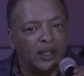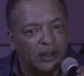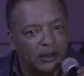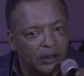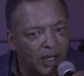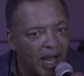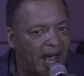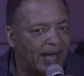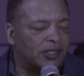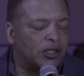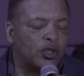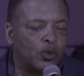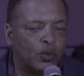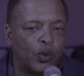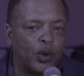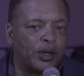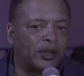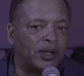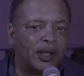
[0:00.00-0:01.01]
That's who
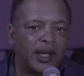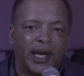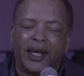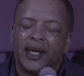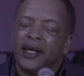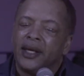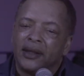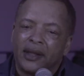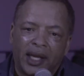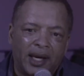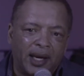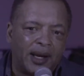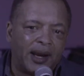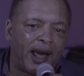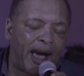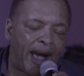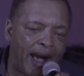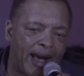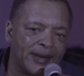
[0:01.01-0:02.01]
worked the land. They didn't
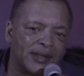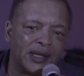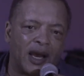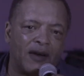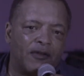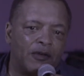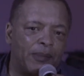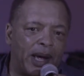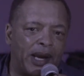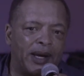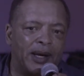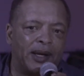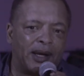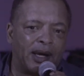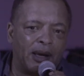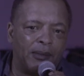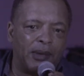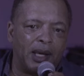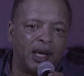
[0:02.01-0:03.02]
ask everybody to
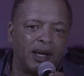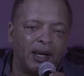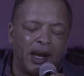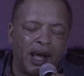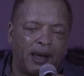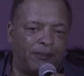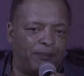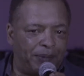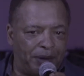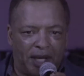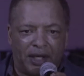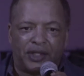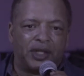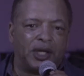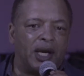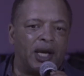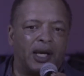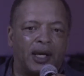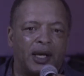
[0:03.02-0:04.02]
come in and pitch
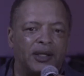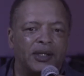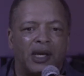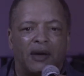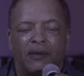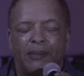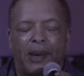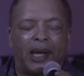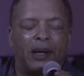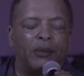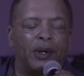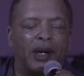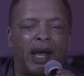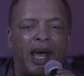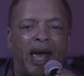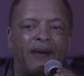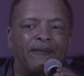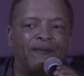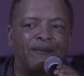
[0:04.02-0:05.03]
in because everybody would have
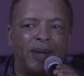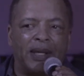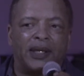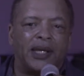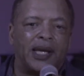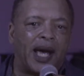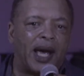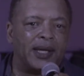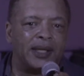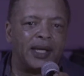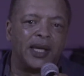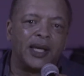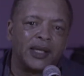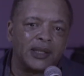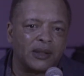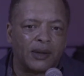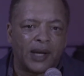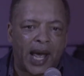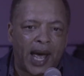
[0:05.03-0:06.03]
had 50
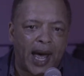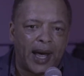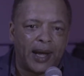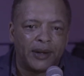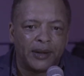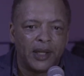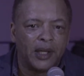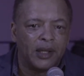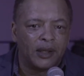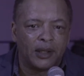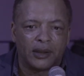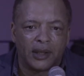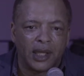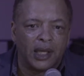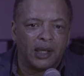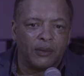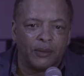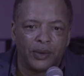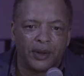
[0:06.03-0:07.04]
ideas on how the
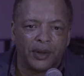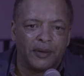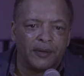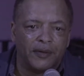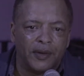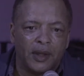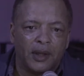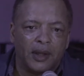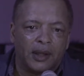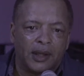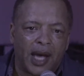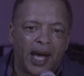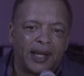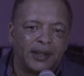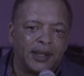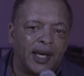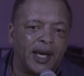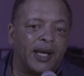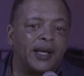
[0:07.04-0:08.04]
thing would have
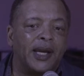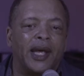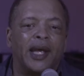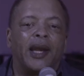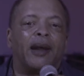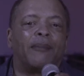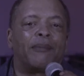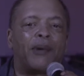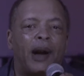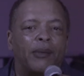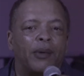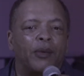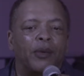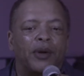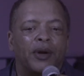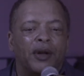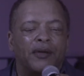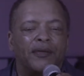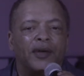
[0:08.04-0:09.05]
got done, and it probably
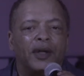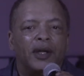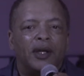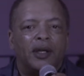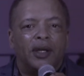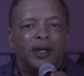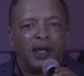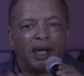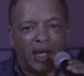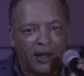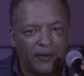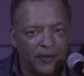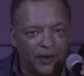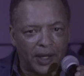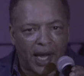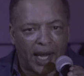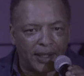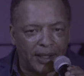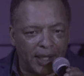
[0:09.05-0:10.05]
would have never
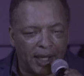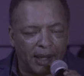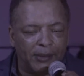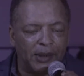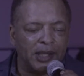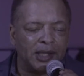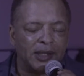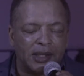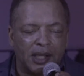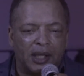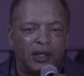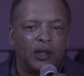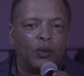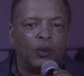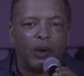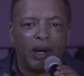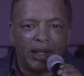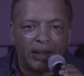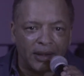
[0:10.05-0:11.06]
got done. Let me just tell you
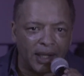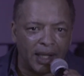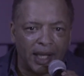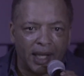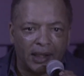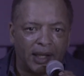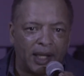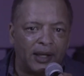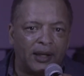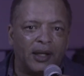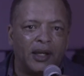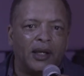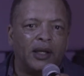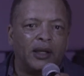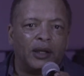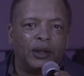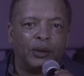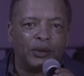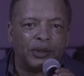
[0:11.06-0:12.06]
one thing that
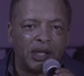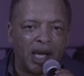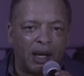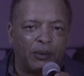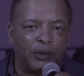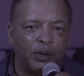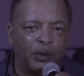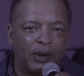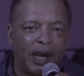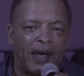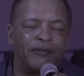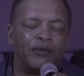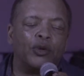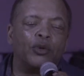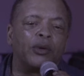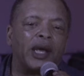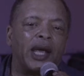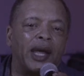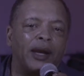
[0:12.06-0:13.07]
you'll take with you life.
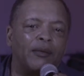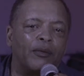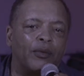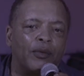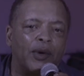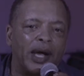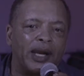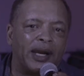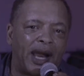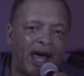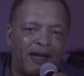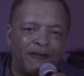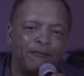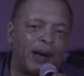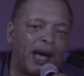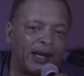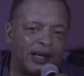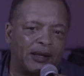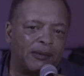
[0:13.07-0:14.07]
You can't run life
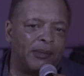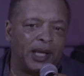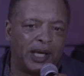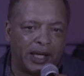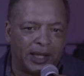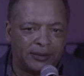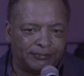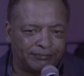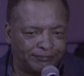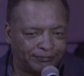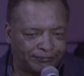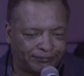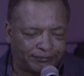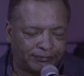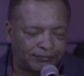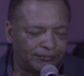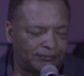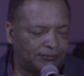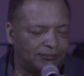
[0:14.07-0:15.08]
by committee.
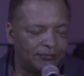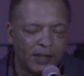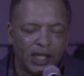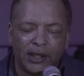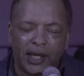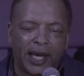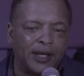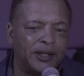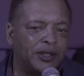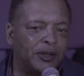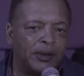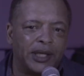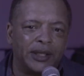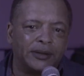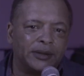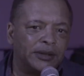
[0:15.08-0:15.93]
Can't do it.